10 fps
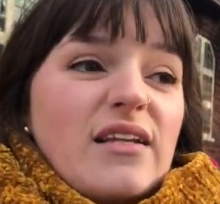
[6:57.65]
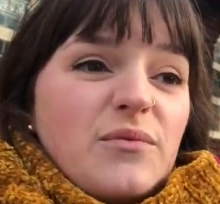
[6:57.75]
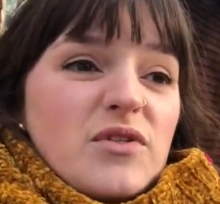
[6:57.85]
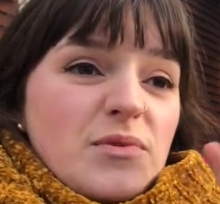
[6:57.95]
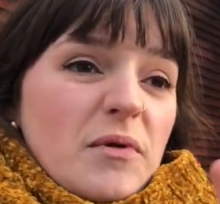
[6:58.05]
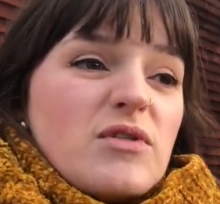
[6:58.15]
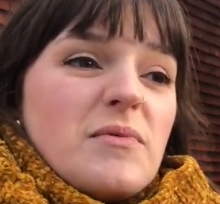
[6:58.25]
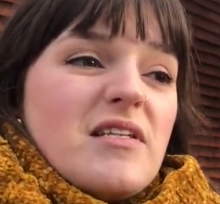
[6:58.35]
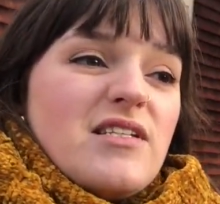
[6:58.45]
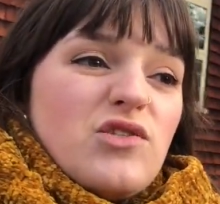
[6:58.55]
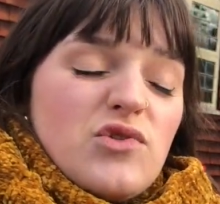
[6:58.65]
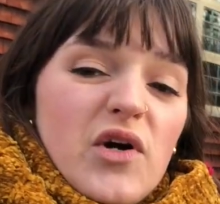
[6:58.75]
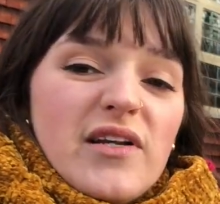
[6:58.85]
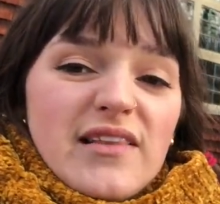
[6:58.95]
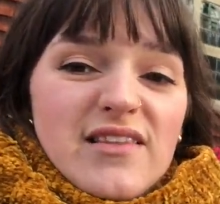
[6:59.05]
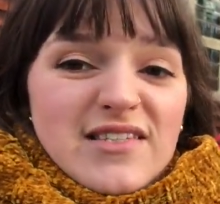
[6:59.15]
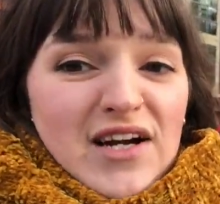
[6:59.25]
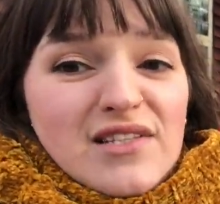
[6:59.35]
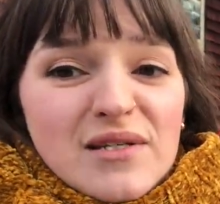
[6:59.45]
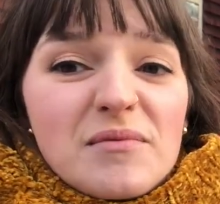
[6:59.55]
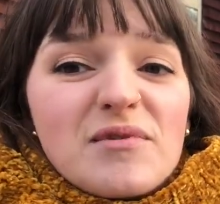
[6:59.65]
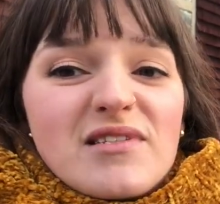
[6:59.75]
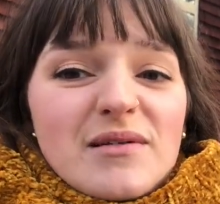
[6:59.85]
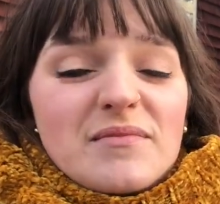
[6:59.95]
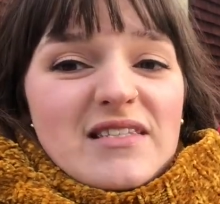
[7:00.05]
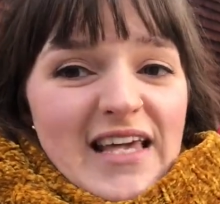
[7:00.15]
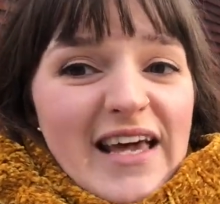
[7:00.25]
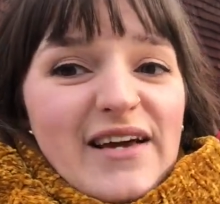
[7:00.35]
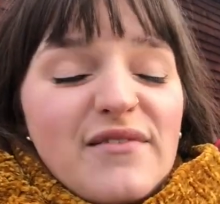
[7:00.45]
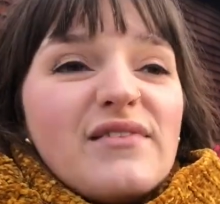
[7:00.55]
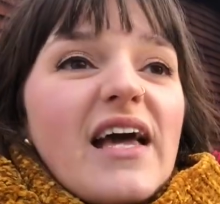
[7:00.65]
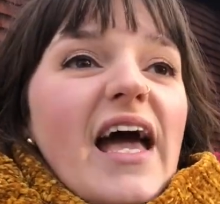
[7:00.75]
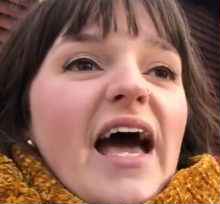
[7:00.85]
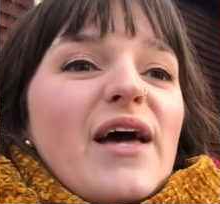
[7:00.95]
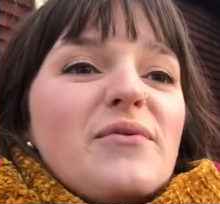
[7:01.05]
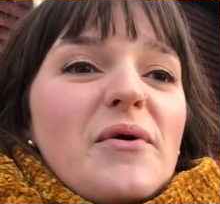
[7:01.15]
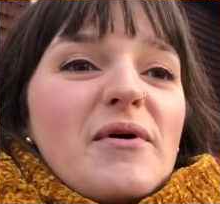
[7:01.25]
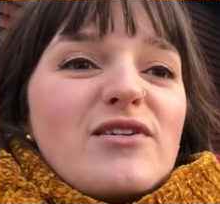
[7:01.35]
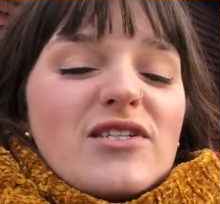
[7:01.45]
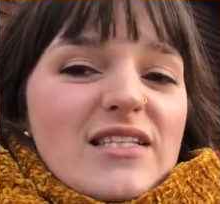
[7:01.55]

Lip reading: was supposed to be destroyed and the Skansen Museum saved, and we were just